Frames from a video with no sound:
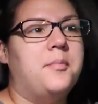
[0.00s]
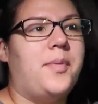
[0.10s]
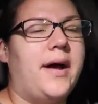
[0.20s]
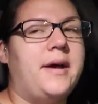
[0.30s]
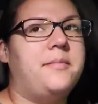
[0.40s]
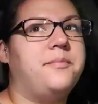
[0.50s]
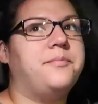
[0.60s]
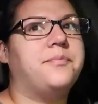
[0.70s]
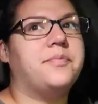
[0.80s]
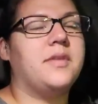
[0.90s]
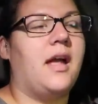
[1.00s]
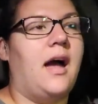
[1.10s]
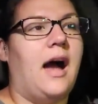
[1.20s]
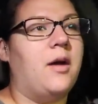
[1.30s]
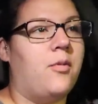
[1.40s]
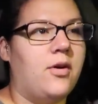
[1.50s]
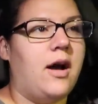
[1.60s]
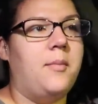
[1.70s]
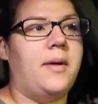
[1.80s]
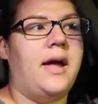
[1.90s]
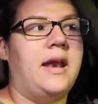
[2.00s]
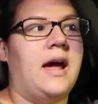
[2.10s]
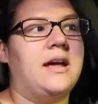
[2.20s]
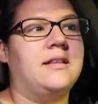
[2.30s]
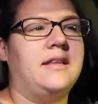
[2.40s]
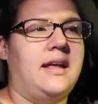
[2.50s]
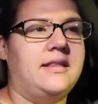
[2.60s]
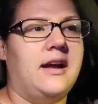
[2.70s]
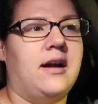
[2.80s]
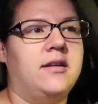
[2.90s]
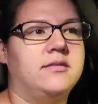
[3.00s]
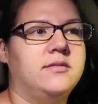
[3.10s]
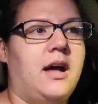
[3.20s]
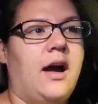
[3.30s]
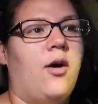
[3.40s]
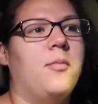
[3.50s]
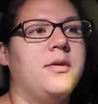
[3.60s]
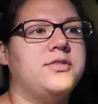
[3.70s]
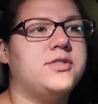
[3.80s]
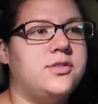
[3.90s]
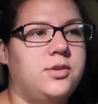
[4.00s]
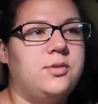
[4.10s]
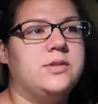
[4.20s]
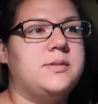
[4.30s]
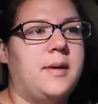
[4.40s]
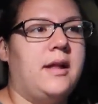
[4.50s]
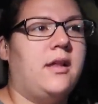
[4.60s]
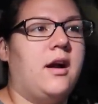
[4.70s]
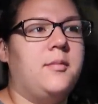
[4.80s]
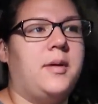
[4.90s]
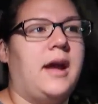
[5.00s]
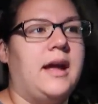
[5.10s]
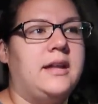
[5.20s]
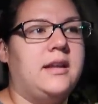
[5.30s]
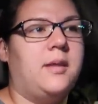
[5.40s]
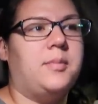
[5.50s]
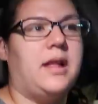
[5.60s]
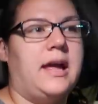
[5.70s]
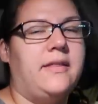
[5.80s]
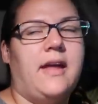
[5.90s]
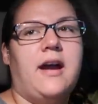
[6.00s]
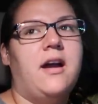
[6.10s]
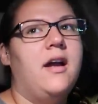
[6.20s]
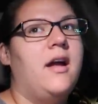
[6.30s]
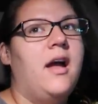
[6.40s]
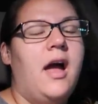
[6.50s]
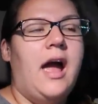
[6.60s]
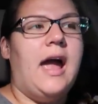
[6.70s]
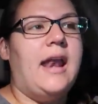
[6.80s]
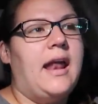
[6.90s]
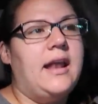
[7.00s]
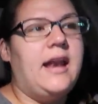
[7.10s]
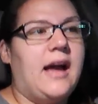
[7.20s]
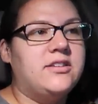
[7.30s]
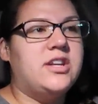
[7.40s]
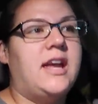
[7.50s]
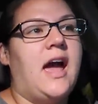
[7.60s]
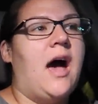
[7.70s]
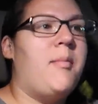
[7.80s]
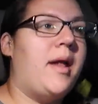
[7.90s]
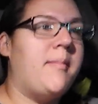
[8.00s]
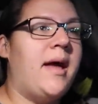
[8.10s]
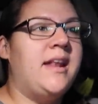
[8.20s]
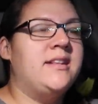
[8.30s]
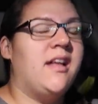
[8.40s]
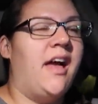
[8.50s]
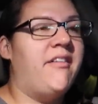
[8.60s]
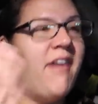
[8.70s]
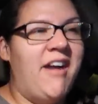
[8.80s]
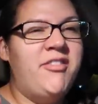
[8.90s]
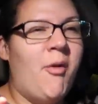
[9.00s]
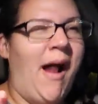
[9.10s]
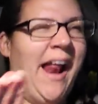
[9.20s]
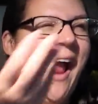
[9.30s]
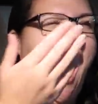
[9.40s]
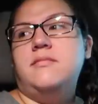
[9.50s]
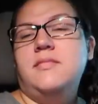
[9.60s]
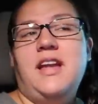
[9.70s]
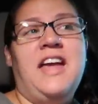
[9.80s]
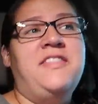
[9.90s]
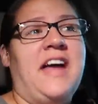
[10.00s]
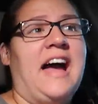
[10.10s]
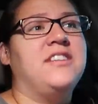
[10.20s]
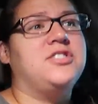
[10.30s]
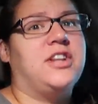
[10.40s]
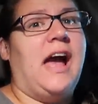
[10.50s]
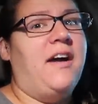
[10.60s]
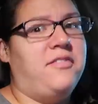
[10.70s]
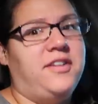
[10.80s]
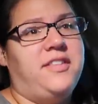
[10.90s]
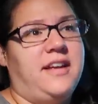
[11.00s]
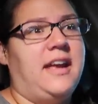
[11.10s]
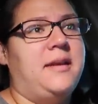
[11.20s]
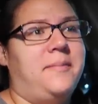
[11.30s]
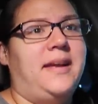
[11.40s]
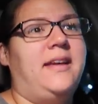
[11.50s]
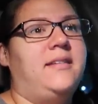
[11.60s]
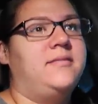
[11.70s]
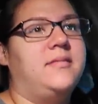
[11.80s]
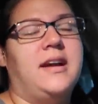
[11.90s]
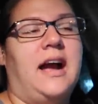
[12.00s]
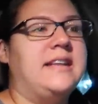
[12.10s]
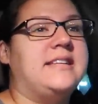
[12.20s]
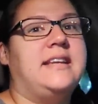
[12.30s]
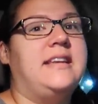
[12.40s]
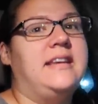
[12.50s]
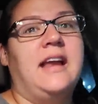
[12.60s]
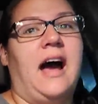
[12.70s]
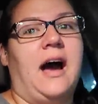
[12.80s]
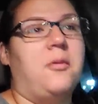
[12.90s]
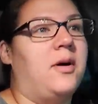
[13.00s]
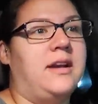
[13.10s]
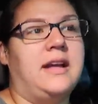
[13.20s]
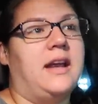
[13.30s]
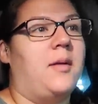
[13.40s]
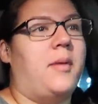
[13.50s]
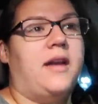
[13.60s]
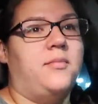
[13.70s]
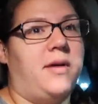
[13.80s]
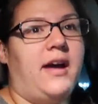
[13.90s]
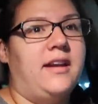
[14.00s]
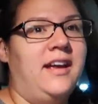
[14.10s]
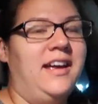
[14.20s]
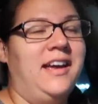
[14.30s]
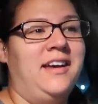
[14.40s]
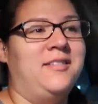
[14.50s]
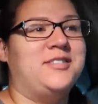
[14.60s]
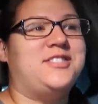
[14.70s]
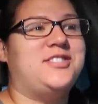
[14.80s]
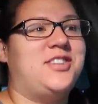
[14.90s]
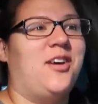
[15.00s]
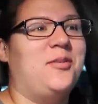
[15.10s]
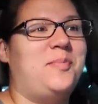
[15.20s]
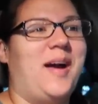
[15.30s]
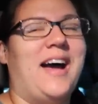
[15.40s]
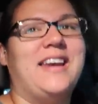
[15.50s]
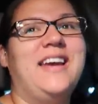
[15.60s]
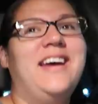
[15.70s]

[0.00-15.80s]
But I woke up and I laid there. I almost snoozed my alarm, but I ended up laying there, and I didn't actually get up out of bed until like 5:20. And that took everything in me. Like, I did not want to get up out of bed. It was so bad.